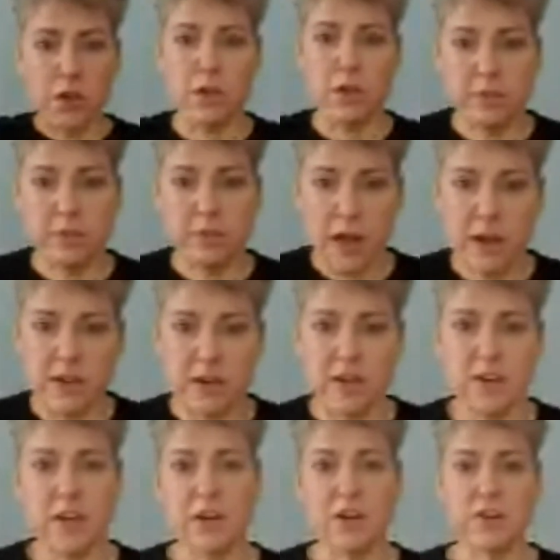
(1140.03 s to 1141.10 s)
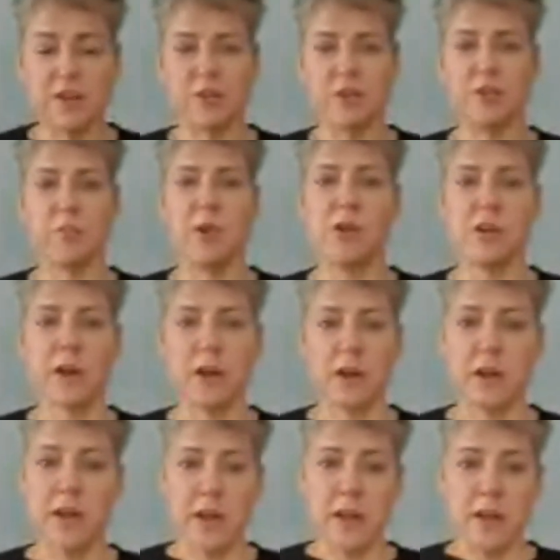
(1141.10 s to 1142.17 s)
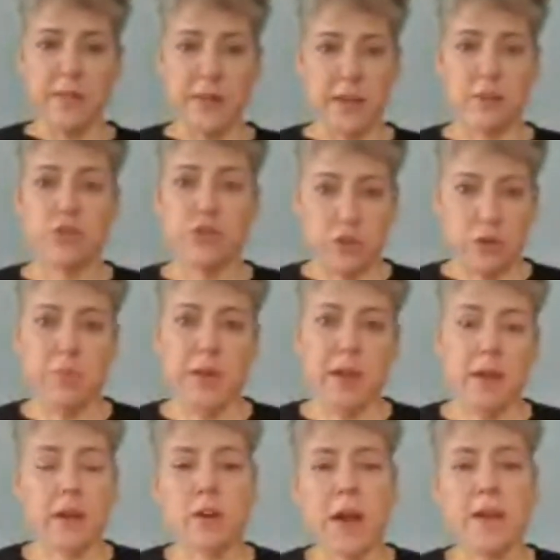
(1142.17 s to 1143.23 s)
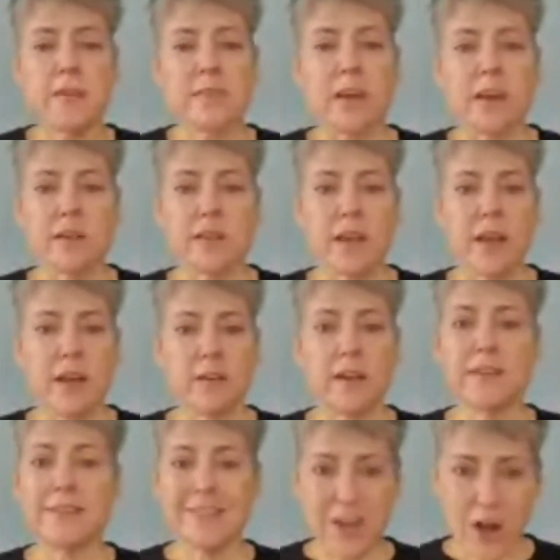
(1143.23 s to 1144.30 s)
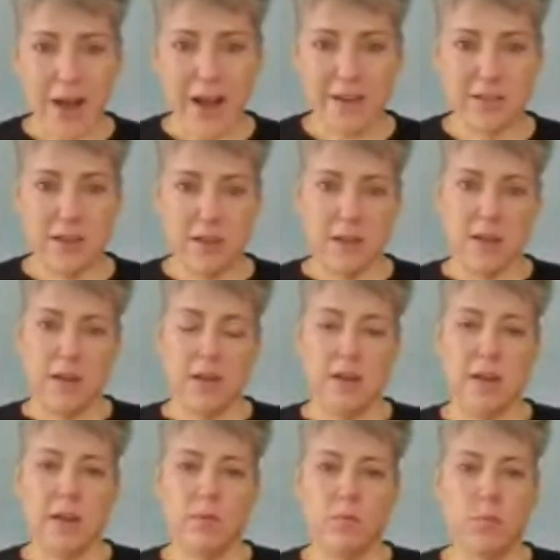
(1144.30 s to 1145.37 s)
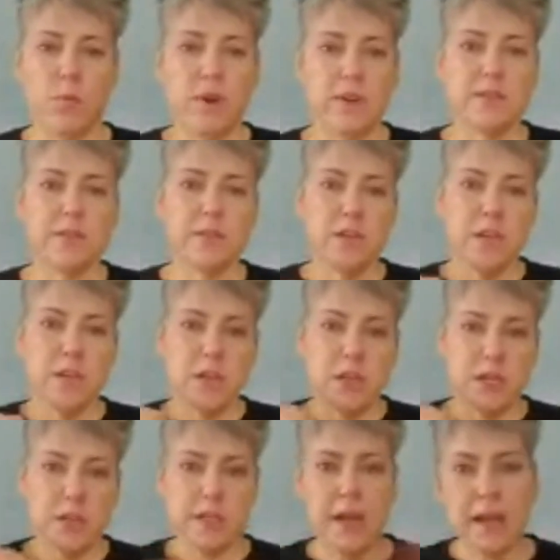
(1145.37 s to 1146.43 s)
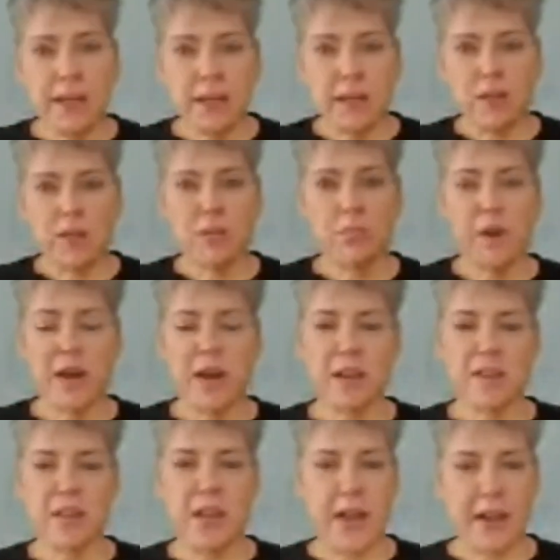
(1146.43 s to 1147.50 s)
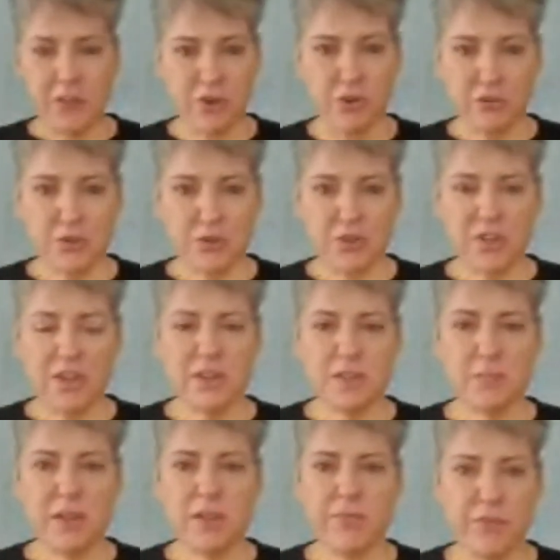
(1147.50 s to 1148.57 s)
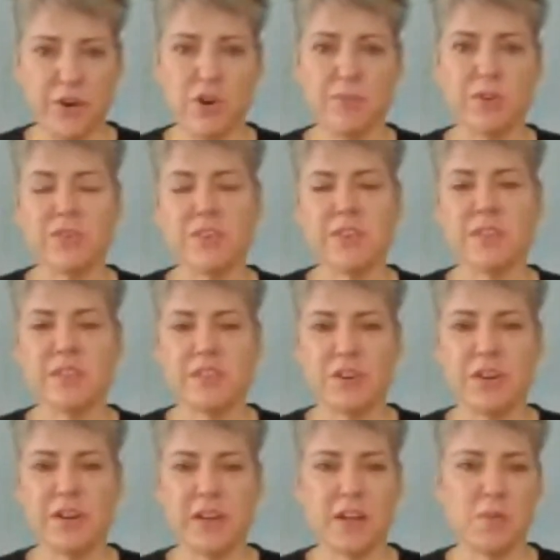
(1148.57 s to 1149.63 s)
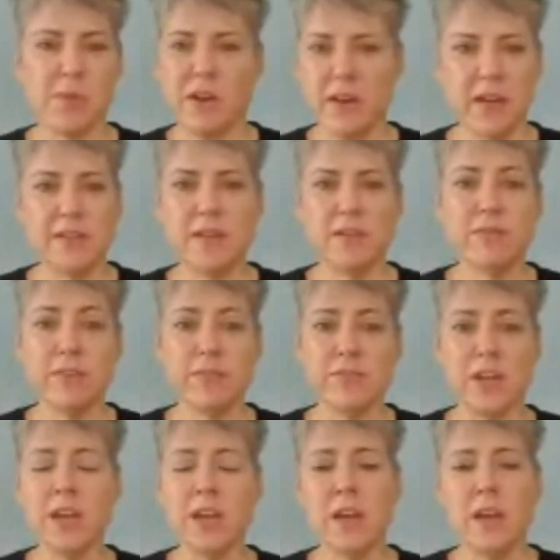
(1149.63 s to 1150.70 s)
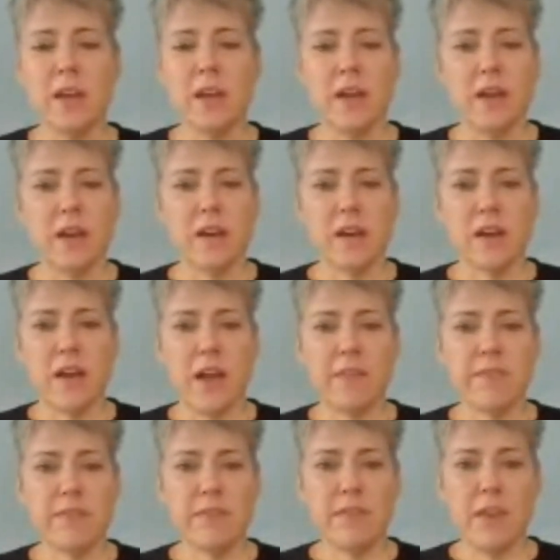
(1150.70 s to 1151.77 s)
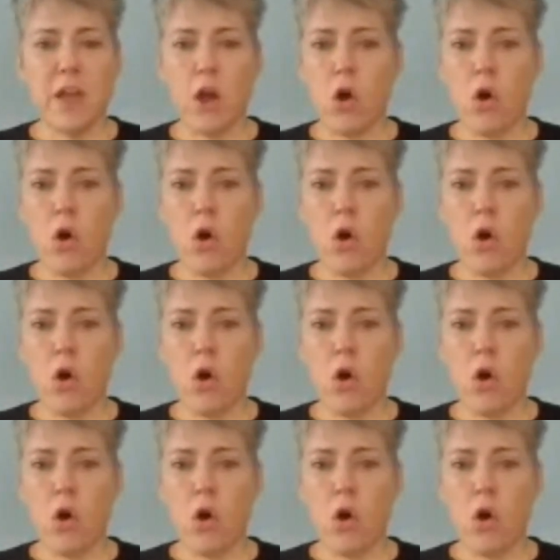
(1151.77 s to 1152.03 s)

chunk of the continent here in north america that should be a grassland and it's not it was taken by the agriculturalists, by the farmers, starting in about 1850, uh, and